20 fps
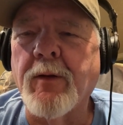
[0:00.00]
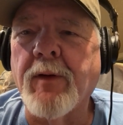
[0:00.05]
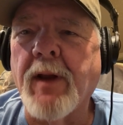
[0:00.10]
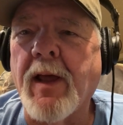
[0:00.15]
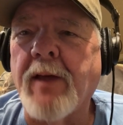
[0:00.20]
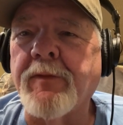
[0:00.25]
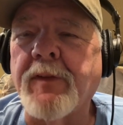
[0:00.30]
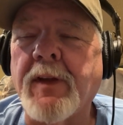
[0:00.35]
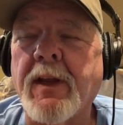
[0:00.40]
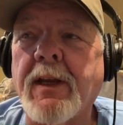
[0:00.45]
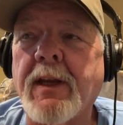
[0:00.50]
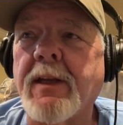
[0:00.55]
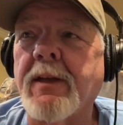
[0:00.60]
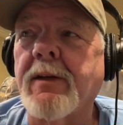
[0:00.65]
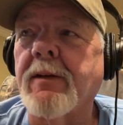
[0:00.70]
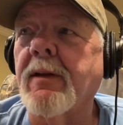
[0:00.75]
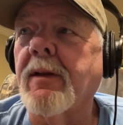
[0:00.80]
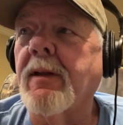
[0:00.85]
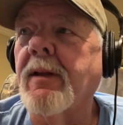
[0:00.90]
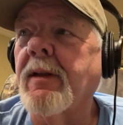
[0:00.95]
And I've
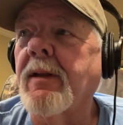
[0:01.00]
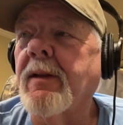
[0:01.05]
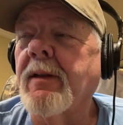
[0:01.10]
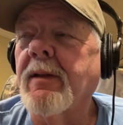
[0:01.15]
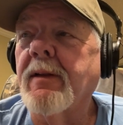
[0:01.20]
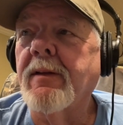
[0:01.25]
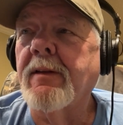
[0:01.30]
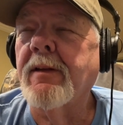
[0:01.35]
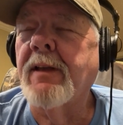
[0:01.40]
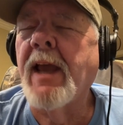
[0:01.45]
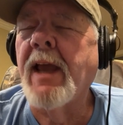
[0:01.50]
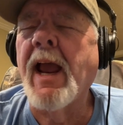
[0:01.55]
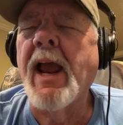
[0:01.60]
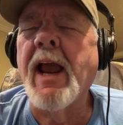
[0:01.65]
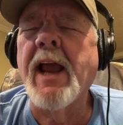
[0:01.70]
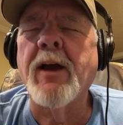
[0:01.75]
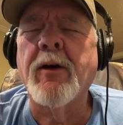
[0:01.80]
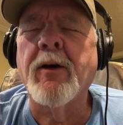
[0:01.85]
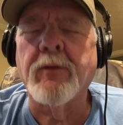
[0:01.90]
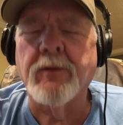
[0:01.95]
taken
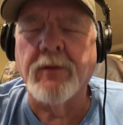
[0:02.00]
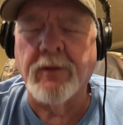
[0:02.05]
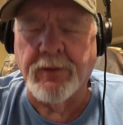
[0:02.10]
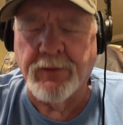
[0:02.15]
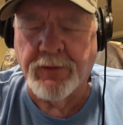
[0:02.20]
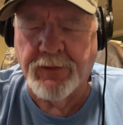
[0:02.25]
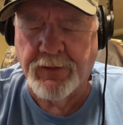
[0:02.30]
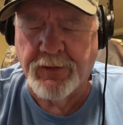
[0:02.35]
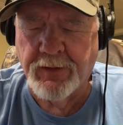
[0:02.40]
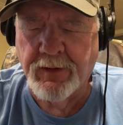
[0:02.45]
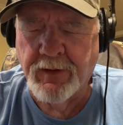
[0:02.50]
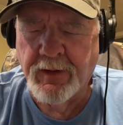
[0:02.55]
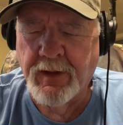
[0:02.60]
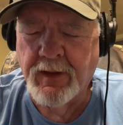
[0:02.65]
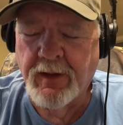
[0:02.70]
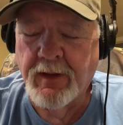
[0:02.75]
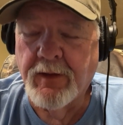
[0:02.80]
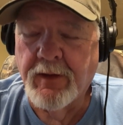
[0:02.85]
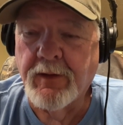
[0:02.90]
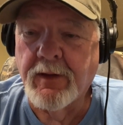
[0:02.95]
countless
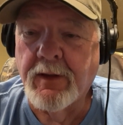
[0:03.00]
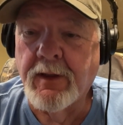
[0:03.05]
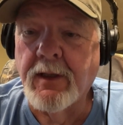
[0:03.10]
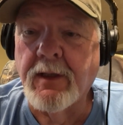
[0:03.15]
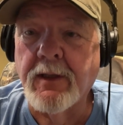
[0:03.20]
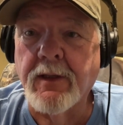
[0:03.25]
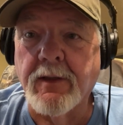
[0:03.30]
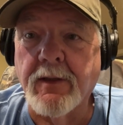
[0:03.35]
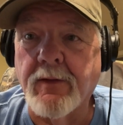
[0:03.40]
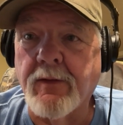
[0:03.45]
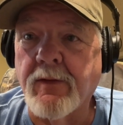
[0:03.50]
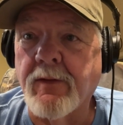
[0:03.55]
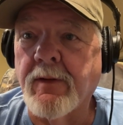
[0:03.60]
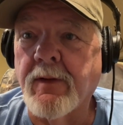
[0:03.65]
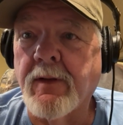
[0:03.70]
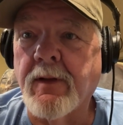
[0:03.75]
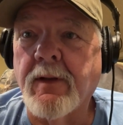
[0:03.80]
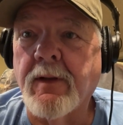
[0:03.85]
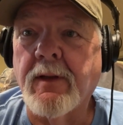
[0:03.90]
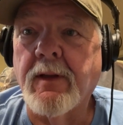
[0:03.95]
kids
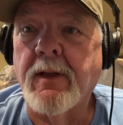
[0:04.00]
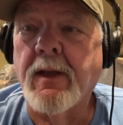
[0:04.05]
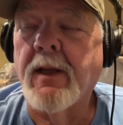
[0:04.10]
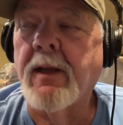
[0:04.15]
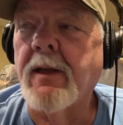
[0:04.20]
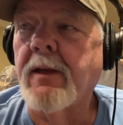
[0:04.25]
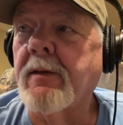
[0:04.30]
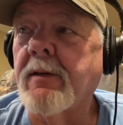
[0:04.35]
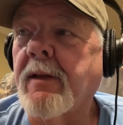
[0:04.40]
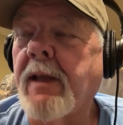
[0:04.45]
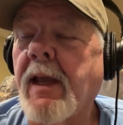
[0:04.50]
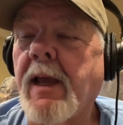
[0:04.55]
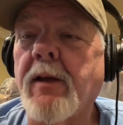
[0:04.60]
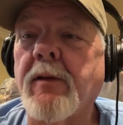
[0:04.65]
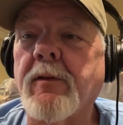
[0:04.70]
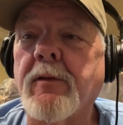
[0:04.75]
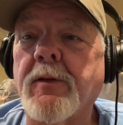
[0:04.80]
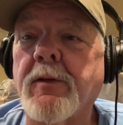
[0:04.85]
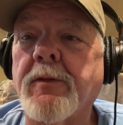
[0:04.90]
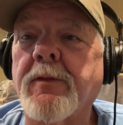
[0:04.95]
and
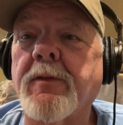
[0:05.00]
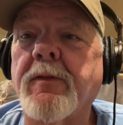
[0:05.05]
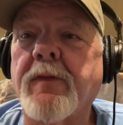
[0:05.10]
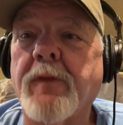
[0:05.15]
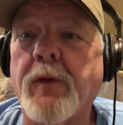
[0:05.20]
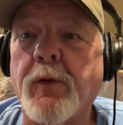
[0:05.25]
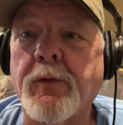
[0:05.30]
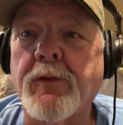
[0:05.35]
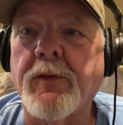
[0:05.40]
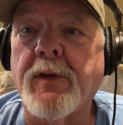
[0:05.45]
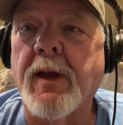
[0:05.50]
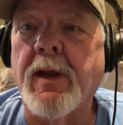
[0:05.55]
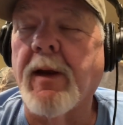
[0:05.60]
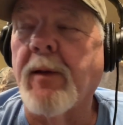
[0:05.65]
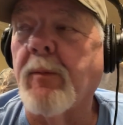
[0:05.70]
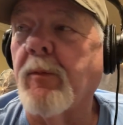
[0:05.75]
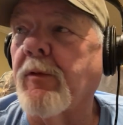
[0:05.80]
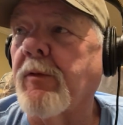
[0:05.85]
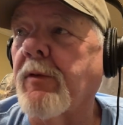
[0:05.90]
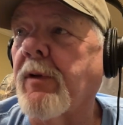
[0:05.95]
countless first
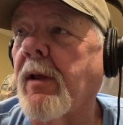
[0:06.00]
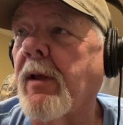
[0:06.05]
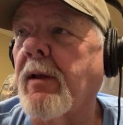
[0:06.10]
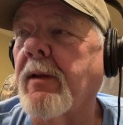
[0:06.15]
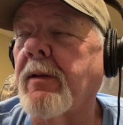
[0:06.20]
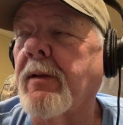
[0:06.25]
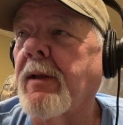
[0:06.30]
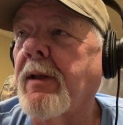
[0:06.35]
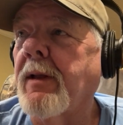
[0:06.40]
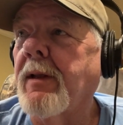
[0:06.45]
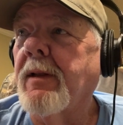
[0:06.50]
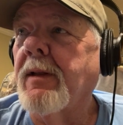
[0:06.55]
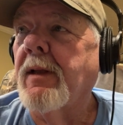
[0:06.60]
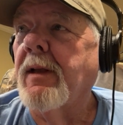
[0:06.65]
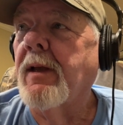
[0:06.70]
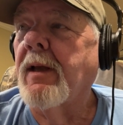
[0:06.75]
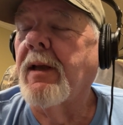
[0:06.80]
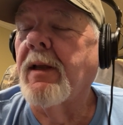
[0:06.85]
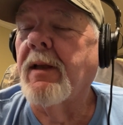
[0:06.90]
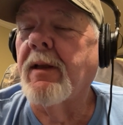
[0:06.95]
timers.
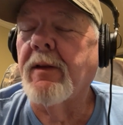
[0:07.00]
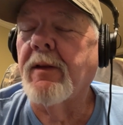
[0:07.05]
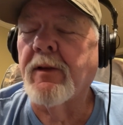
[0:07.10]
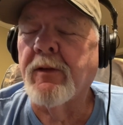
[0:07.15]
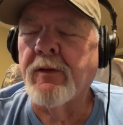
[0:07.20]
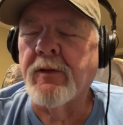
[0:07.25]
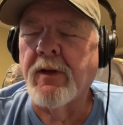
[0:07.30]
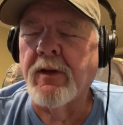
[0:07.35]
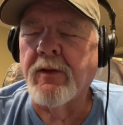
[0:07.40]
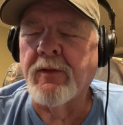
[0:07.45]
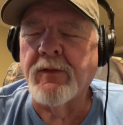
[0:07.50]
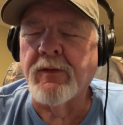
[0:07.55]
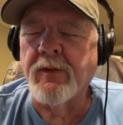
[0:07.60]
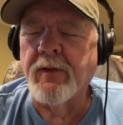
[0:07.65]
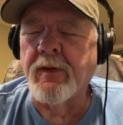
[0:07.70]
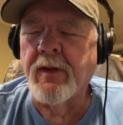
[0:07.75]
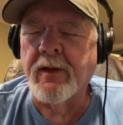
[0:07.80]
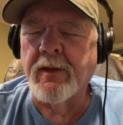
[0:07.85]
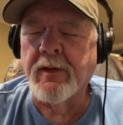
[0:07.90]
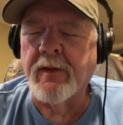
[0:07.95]

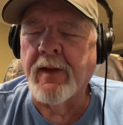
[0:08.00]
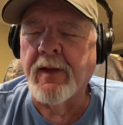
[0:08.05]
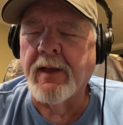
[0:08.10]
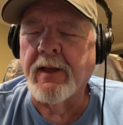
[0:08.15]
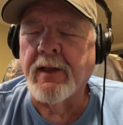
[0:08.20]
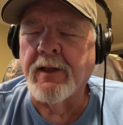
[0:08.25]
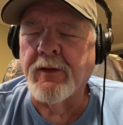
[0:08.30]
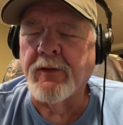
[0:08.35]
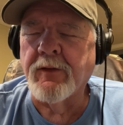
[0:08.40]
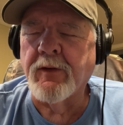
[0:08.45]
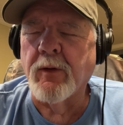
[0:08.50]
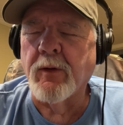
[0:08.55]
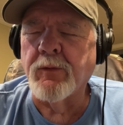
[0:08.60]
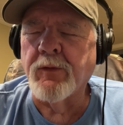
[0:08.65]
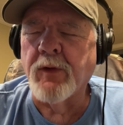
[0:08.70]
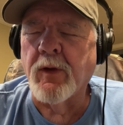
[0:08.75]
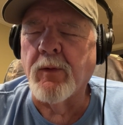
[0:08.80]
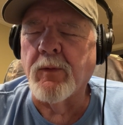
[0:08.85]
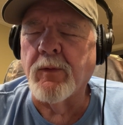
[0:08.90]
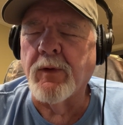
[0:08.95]
That list goes
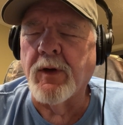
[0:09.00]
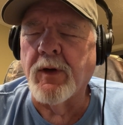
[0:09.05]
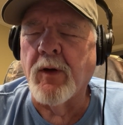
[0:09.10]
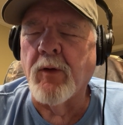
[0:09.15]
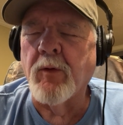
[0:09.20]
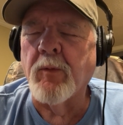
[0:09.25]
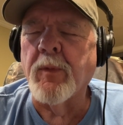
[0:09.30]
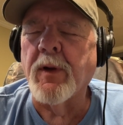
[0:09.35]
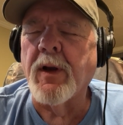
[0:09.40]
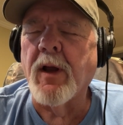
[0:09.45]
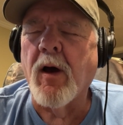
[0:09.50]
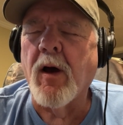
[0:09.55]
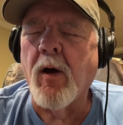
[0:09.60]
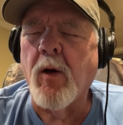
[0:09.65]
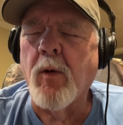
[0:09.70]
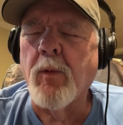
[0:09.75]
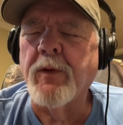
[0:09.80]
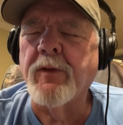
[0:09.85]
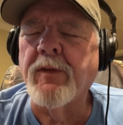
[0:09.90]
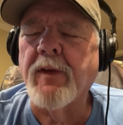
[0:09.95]
on and on. But I
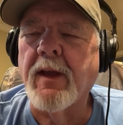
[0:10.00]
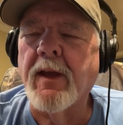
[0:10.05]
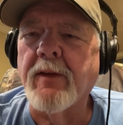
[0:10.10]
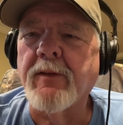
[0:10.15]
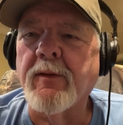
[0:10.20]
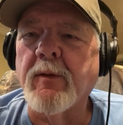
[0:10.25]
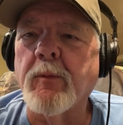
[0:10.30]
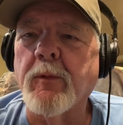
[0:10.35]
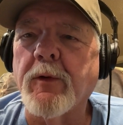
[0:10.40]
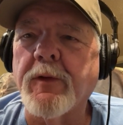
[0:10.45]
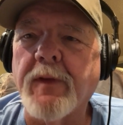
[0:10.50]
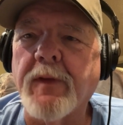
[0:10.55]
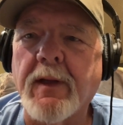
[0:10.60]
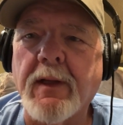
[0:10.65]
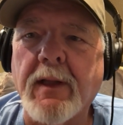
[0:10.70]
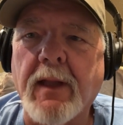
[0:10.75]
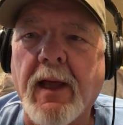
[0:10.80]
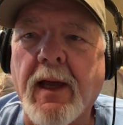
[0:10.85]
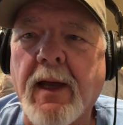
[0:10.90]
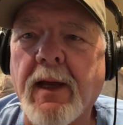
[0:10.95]
always ask them what they
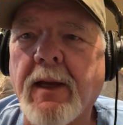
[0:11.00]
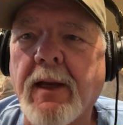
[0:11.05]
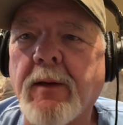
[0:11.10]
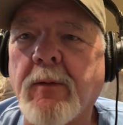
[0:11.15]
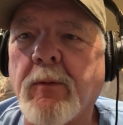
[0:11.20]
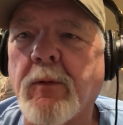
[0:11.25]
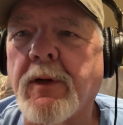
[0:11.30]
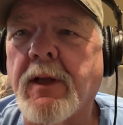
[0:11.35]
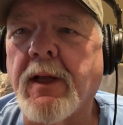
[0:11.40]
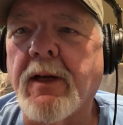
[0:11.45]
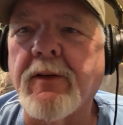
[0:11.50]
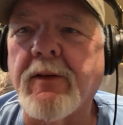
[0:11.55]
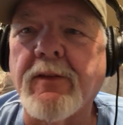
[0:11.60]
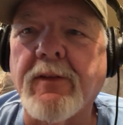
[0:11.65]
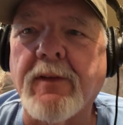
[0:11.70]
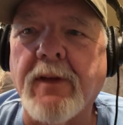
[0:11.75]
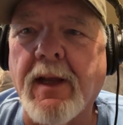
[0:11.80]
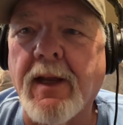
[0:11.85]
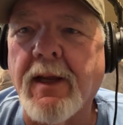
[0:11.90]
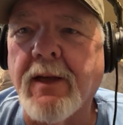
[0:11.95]
like, what kind of
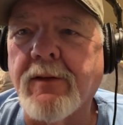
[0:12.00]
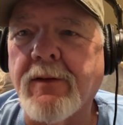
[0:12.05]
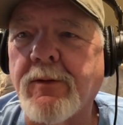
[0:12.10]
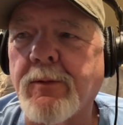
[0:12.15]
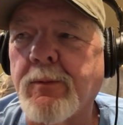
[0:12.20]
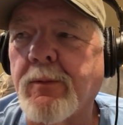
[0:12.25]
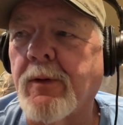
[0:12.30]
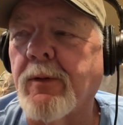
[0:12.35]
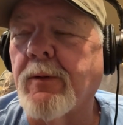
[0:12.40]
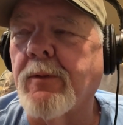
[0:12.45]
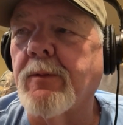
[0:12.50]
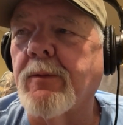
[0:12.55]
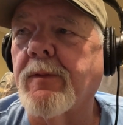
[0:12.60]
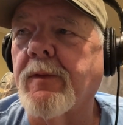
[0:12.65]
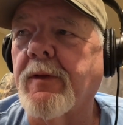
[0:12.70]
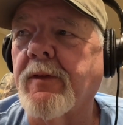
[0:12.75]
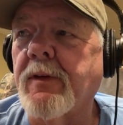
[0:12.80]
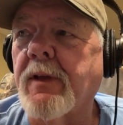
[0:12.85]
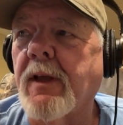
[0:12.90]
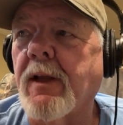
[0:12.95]
snacks you want,
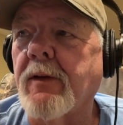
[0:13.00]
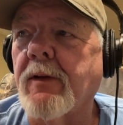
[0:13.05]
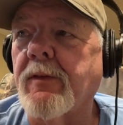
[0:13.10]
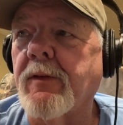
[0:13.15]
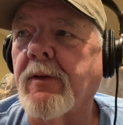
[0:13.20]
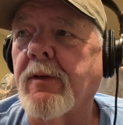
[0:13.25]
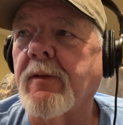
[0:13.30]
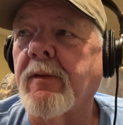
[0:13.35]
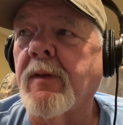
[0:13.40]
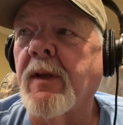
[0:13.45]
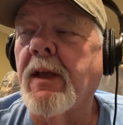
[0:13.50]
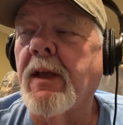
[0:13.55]
this kind of stuff.